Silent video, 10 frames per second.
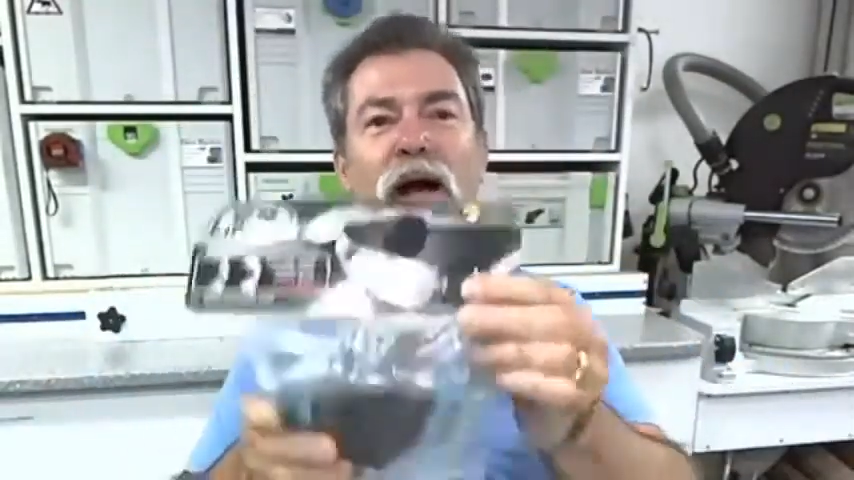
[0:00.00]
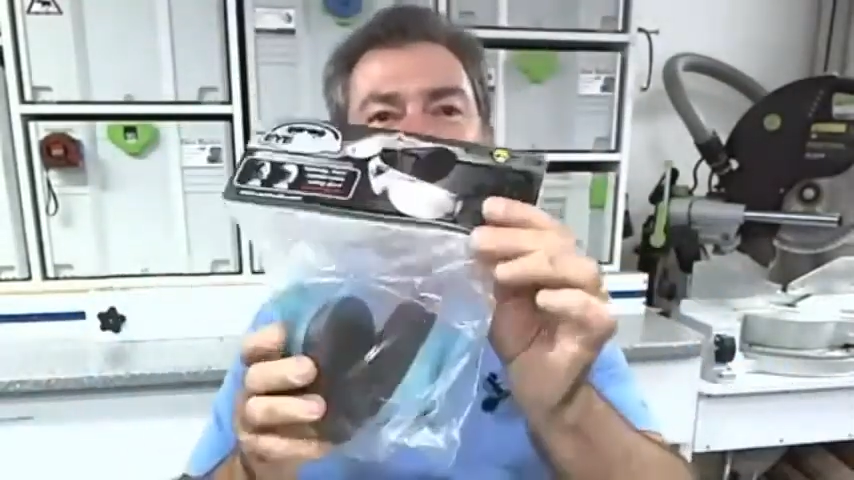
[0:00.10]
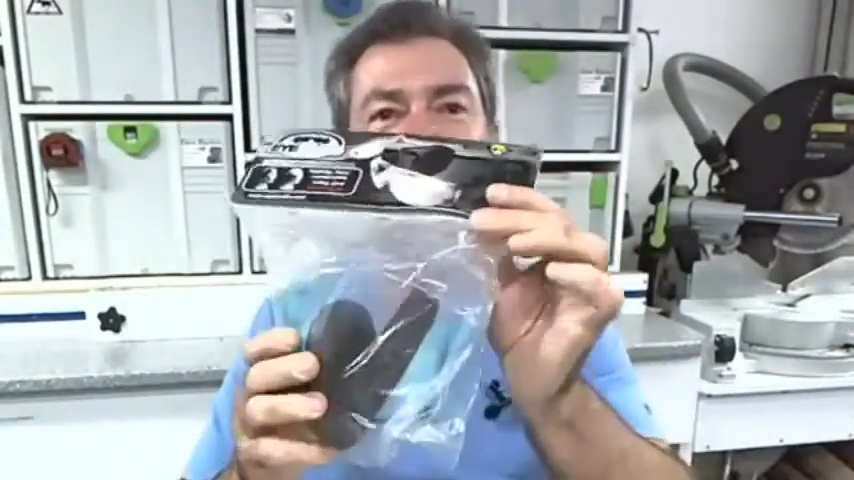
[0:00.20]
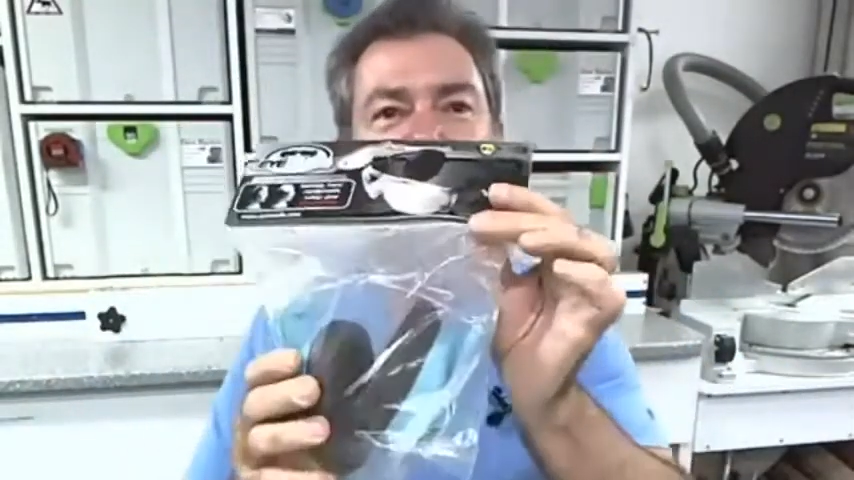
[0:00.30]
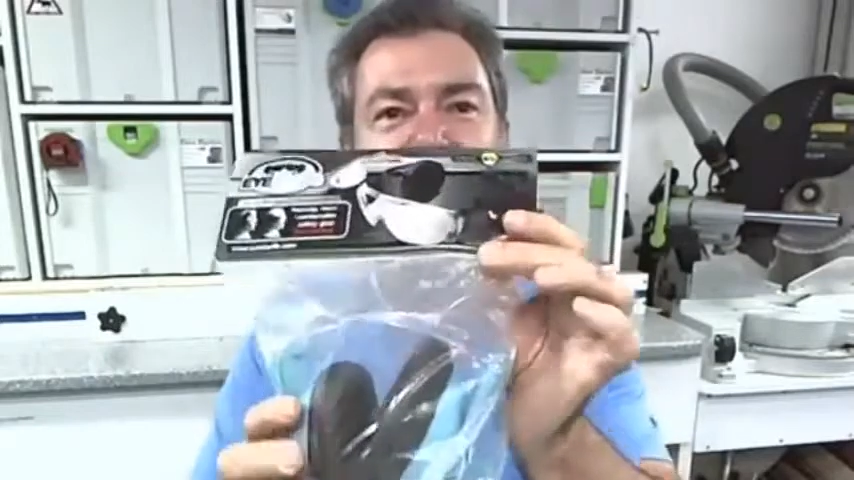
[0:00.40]

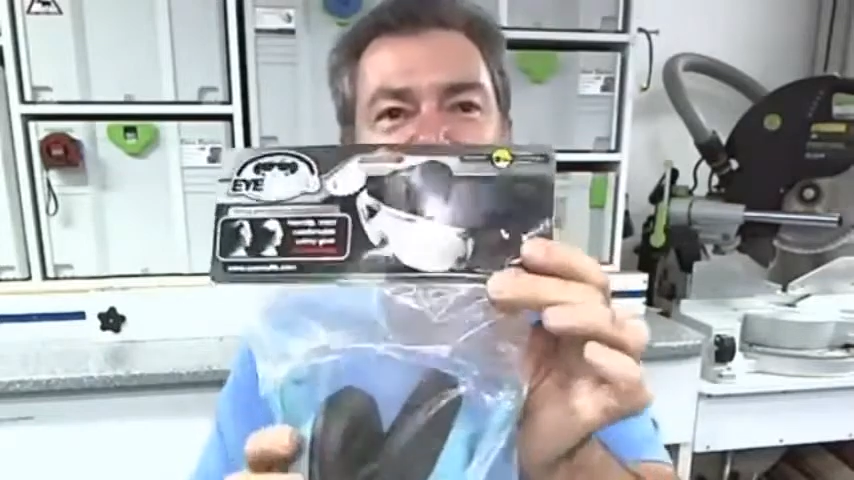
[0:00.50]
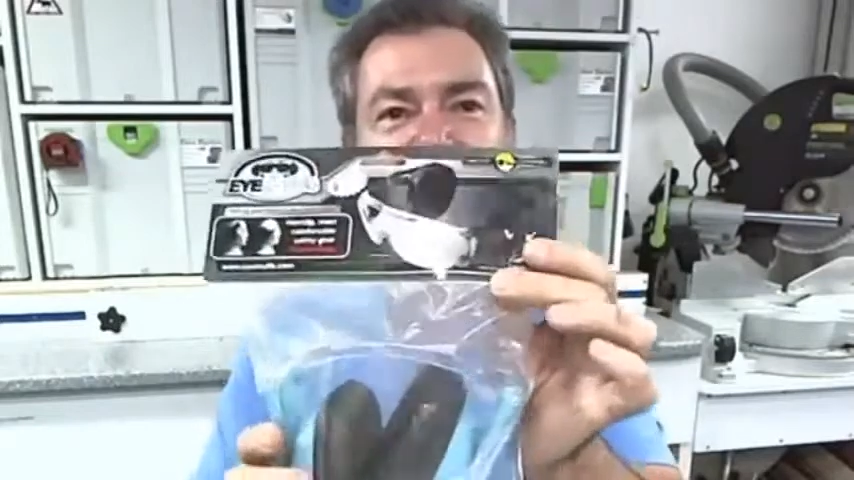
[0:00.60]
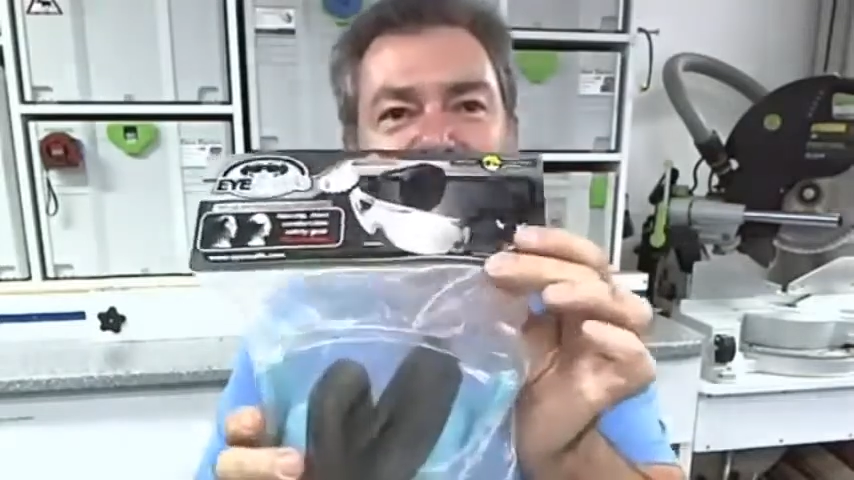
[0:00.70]
One